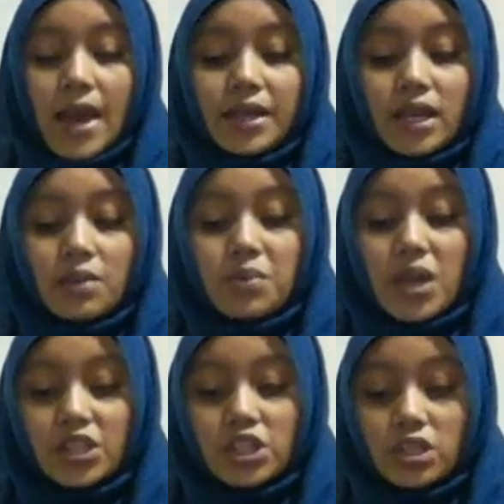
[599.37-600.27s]
and can
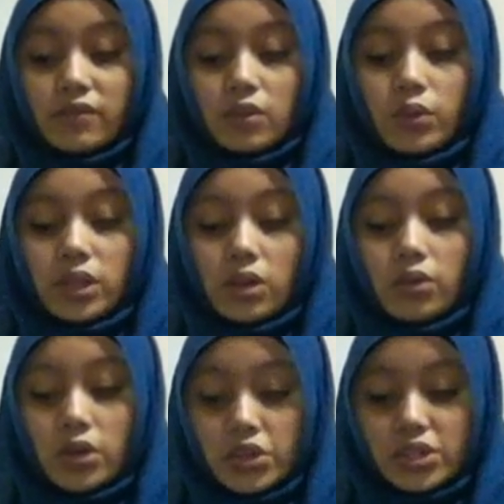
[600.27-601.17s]
be achieved with
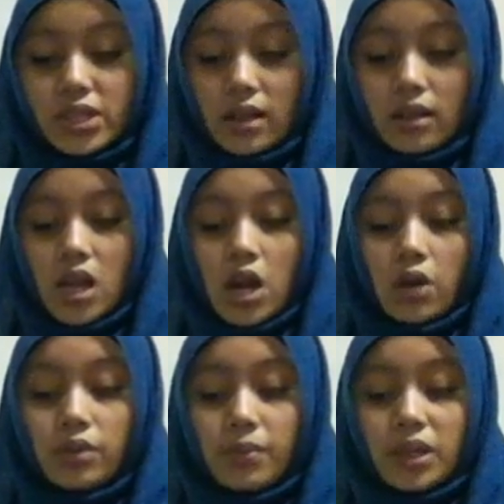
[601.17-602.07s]
rehearsal,
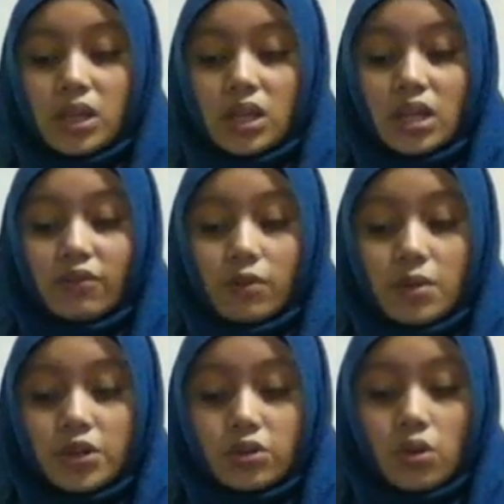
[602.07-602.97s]
repeating
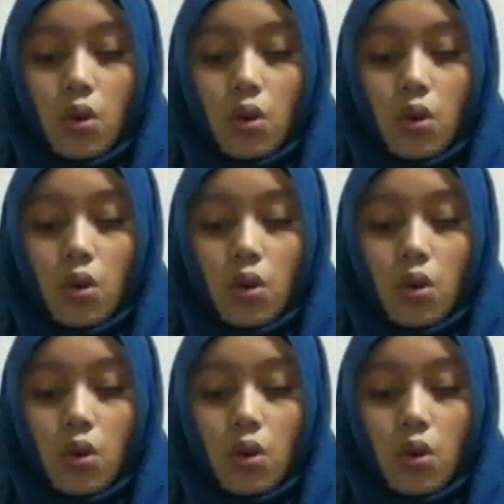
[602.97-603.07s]
information